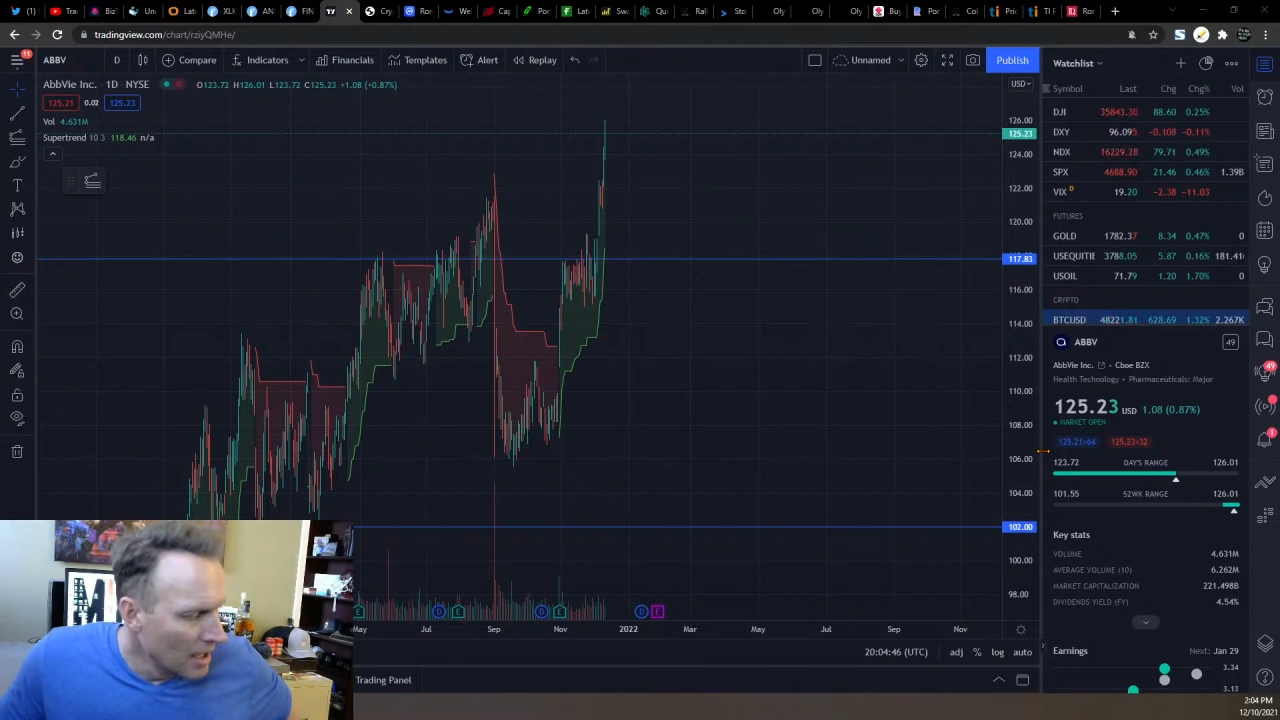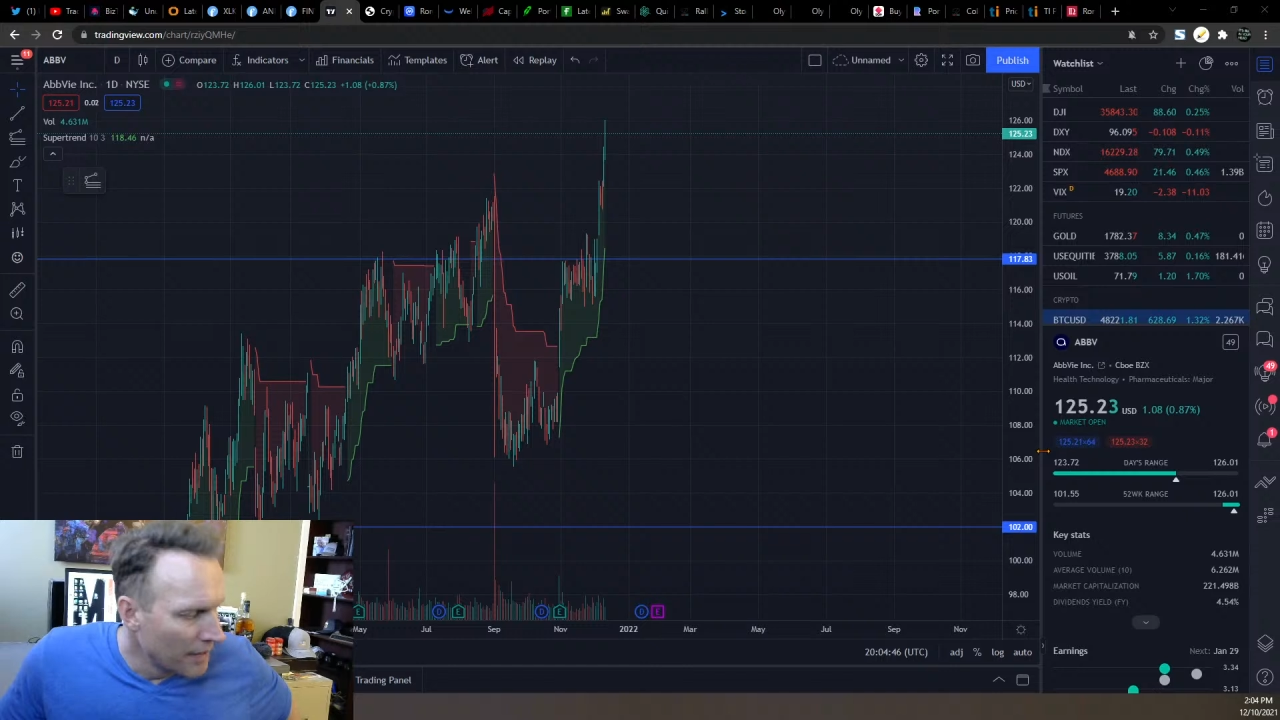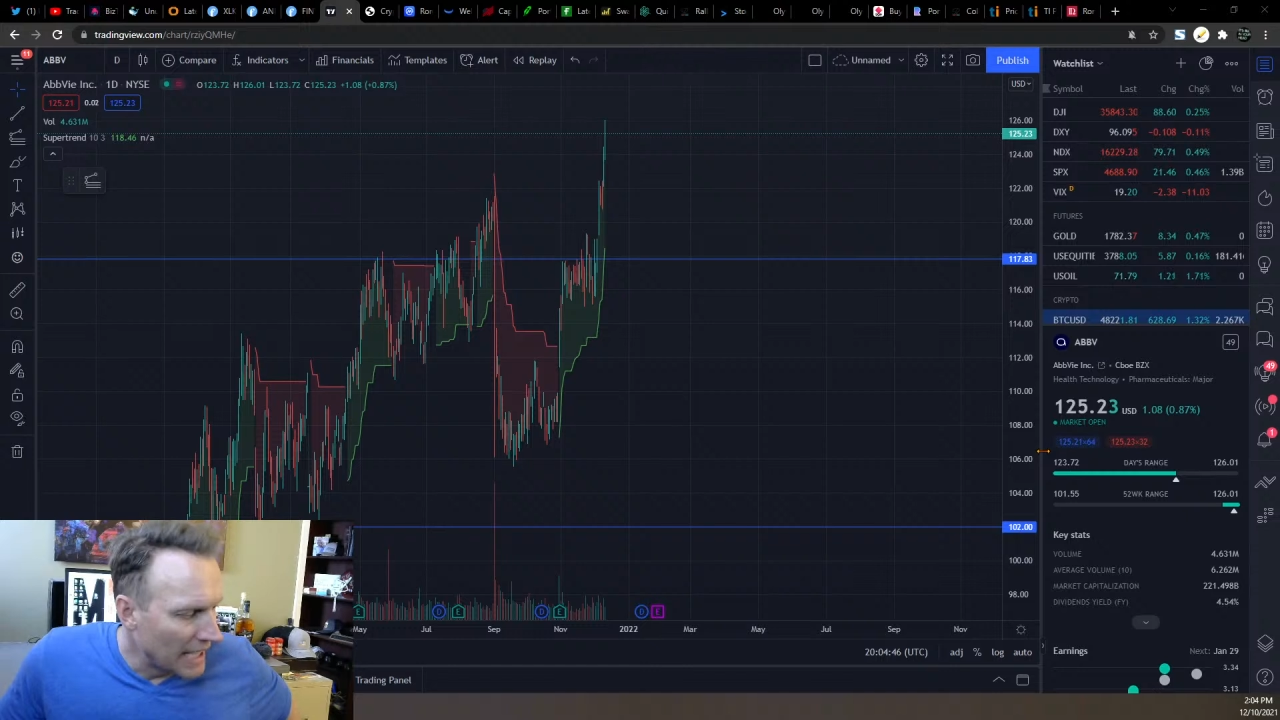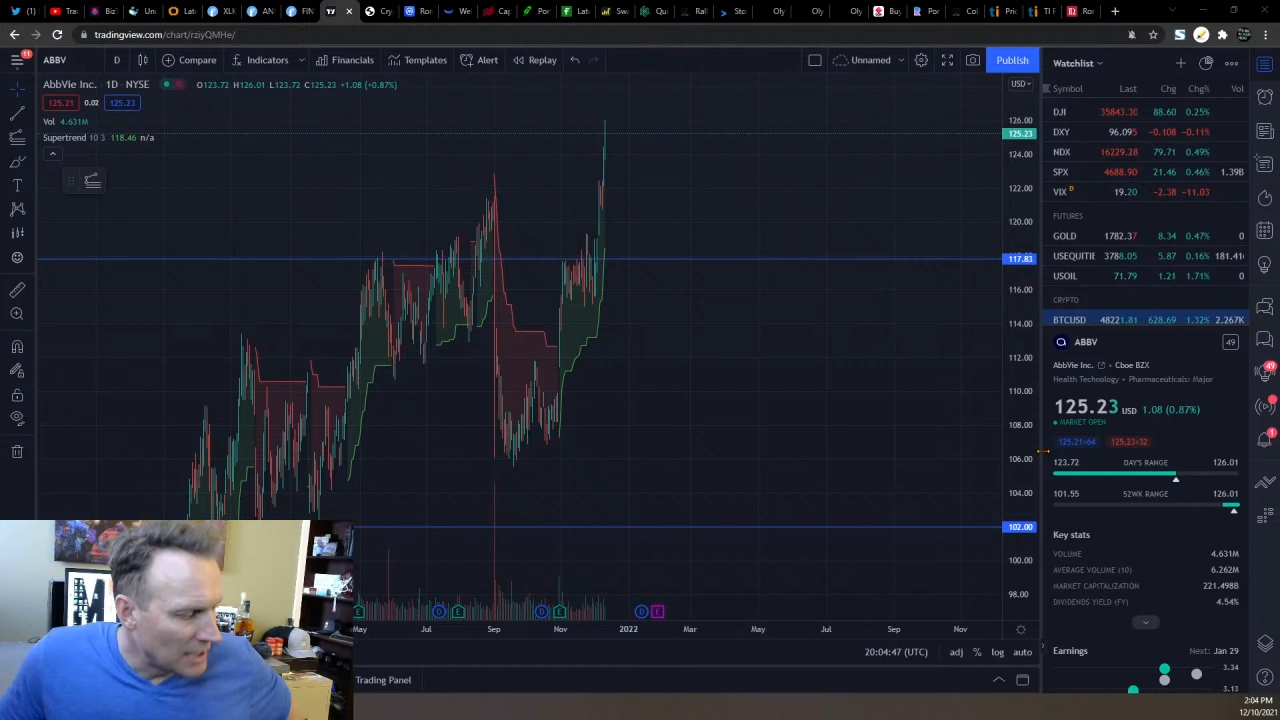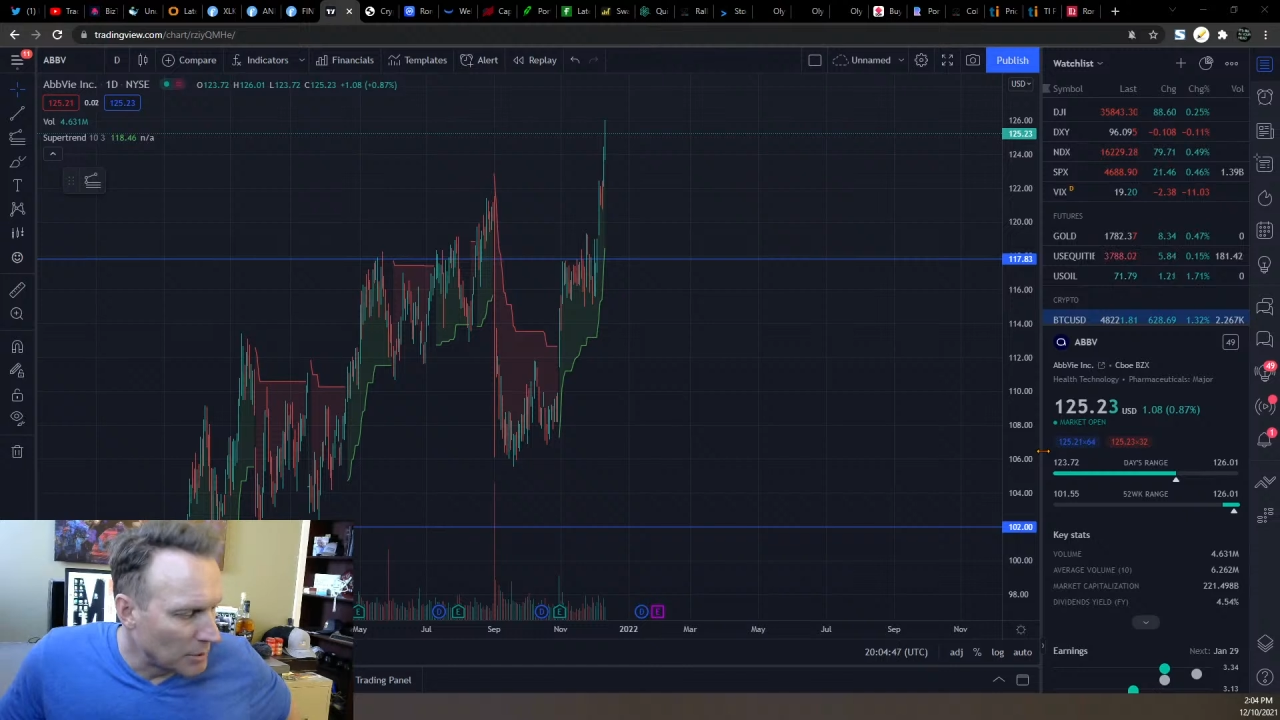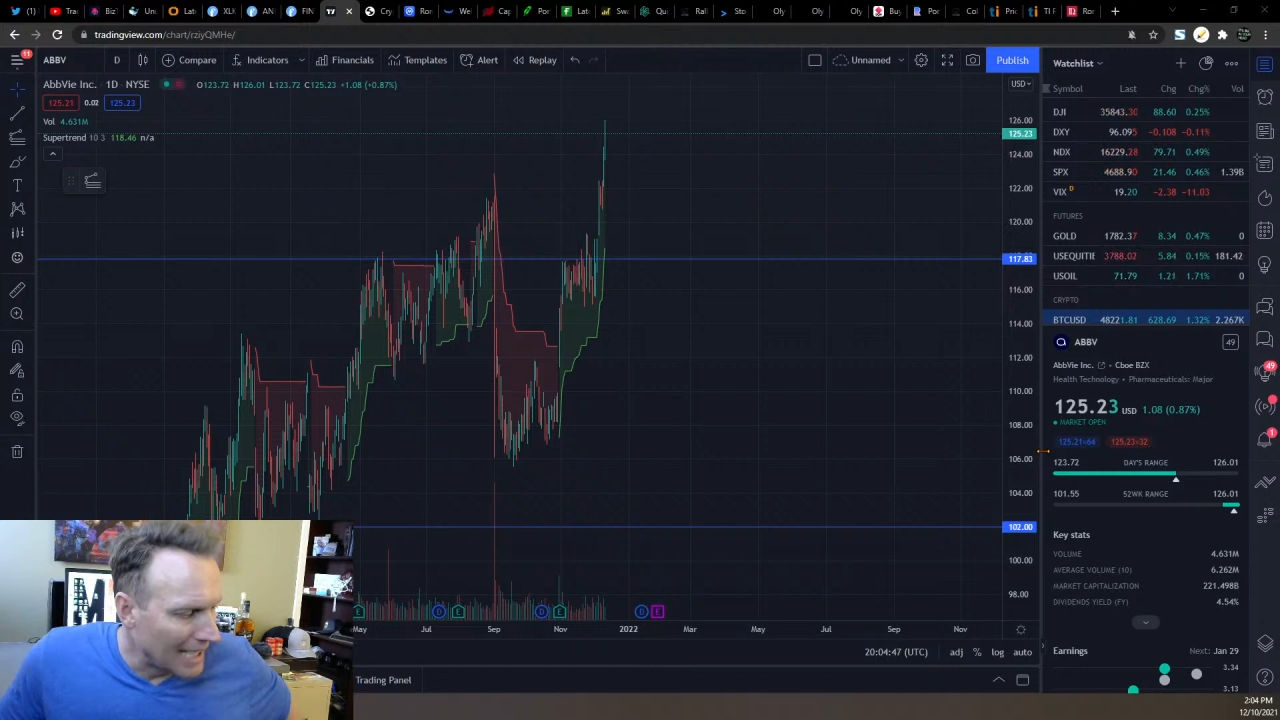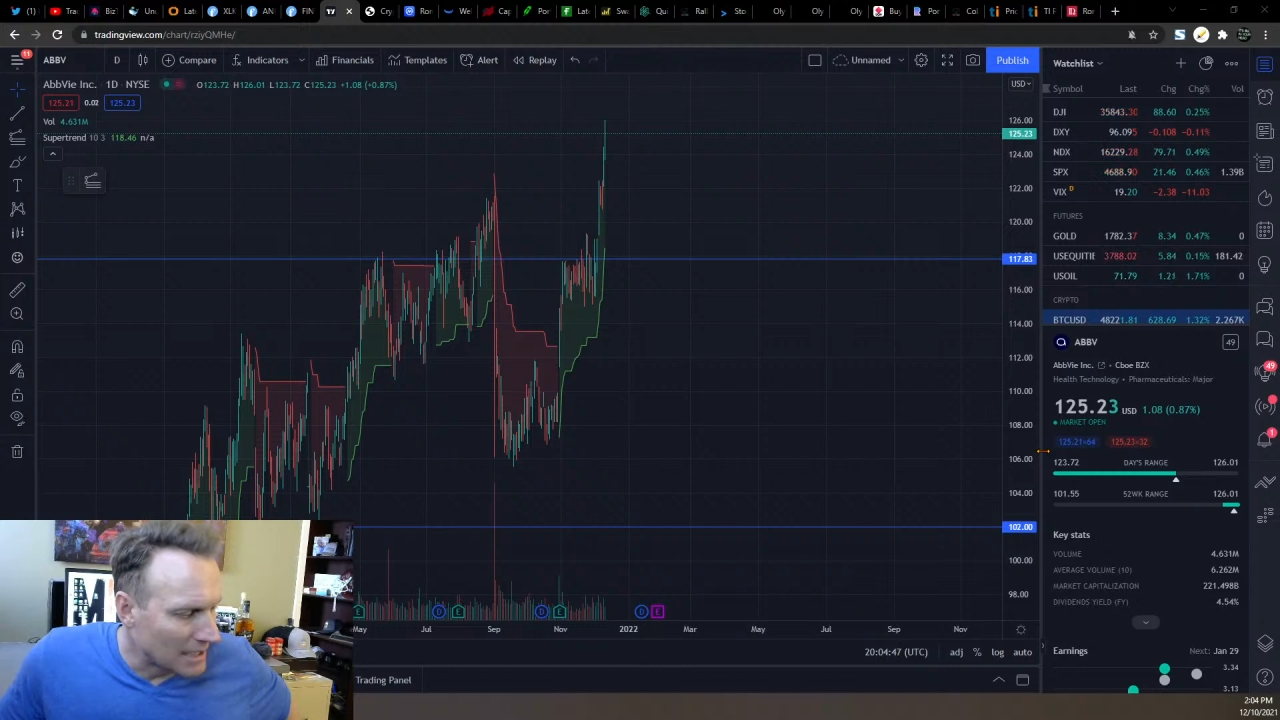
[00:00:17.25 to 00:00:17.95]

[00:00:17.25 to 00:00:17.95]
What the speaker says: Things we like